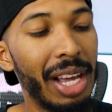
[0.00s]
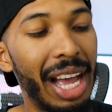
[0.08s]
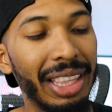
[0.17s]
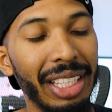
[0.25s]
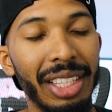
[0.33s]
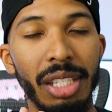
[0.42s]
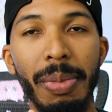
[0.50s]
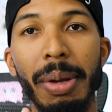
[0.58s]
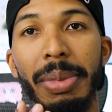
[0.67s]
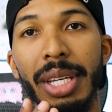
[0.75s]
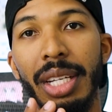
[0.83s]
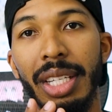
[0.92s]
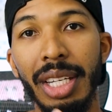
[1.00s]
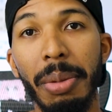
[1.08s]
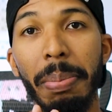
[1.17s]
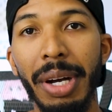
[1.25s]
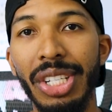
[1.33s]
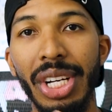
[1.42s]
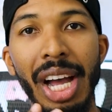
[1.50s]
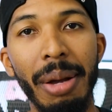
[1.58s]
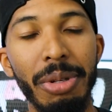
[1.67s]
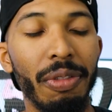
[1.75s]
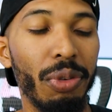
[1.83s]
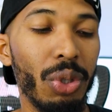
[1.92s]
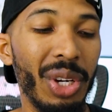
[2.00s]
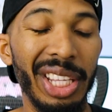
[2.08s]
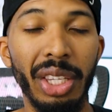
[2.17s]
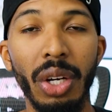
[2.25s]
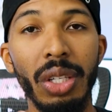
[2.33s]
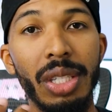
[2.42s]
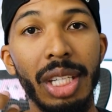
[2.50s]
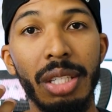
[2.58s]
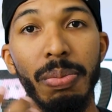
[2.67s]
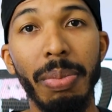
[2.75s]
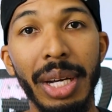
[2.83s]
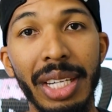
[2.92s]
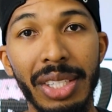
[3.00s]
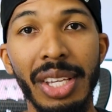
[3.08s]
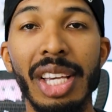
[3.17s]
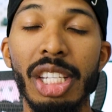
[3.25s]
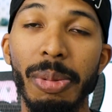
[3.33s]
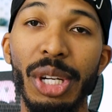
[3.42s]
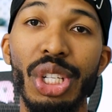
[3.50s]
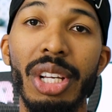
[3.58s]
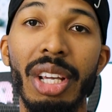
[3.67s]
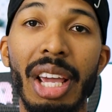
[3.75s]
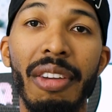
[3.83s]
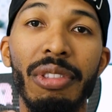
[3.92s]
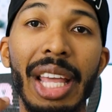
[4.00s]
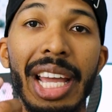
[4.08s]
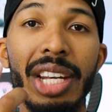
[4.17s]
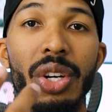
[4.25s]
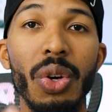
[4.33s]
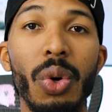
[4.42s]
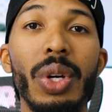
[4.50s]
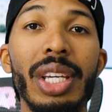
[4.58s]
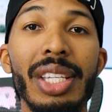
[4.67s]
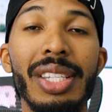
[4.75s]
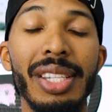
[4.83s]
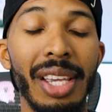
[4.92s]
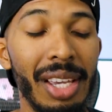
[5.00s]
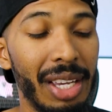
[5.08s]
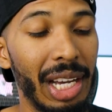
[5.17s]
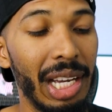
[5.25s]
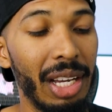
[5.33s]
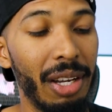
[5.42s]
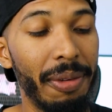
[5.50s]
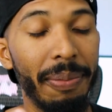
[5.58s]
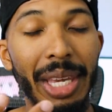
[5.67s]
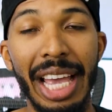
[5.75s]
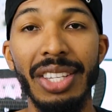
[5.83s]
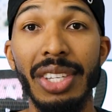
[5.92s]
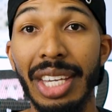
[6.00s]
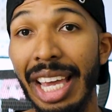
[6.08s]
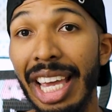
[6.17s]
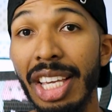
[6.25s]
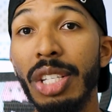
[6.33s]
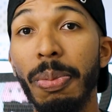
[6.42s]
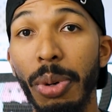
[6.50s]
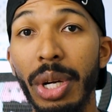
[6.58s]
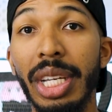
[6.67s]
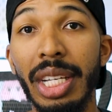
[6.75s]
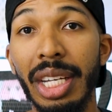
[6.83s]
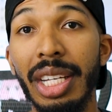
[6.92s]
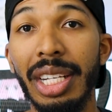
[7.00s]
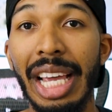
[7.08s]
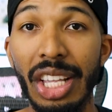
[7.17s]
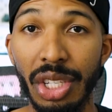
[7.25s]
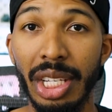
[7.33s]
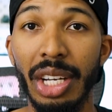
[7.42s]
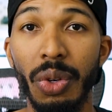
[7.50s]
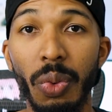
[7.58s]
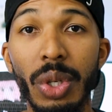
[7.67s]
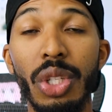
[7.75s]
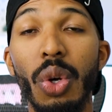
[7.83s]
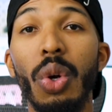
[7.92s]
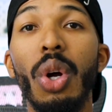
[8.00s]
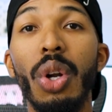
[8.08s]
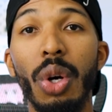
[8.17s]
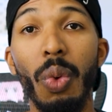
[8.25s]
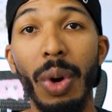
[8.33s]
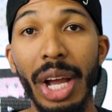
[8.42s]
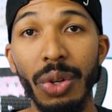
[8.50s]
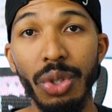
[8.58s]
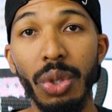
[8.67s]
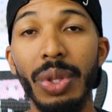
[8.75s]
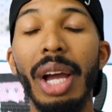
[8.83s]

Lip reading: I think this might be a good budget option for you at 36 bucks, especially if that noise canceling is pretty good, canceling out what's going on around you.